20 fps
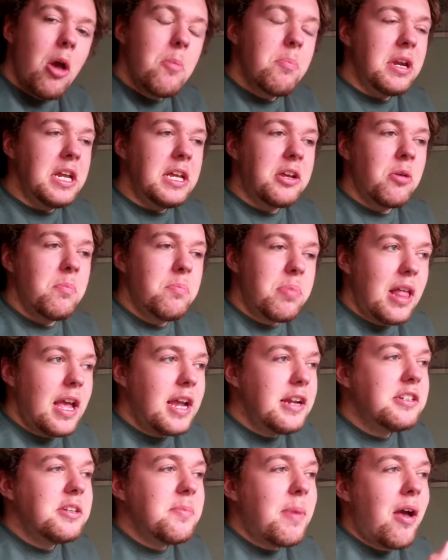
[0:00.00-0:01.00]
But he
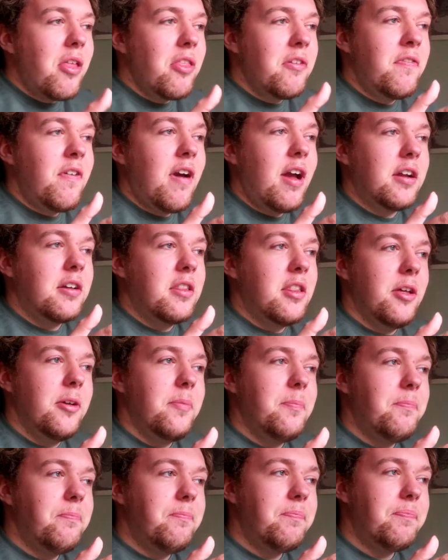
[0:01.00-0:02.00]
complains about the fact that...